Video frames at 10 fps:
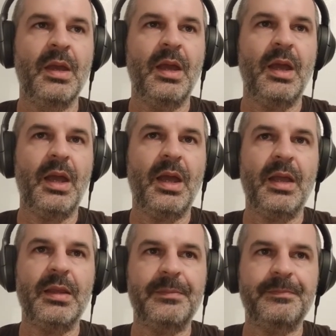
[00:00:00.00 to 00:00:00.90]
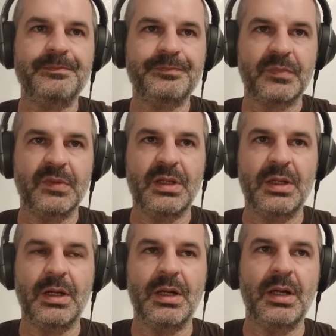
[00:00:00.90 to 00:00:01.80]
And there
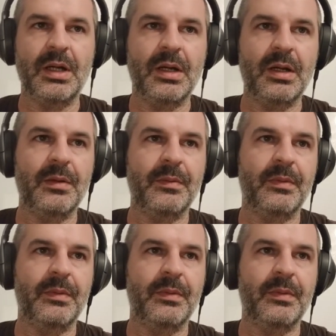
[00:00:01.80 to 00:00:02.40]
are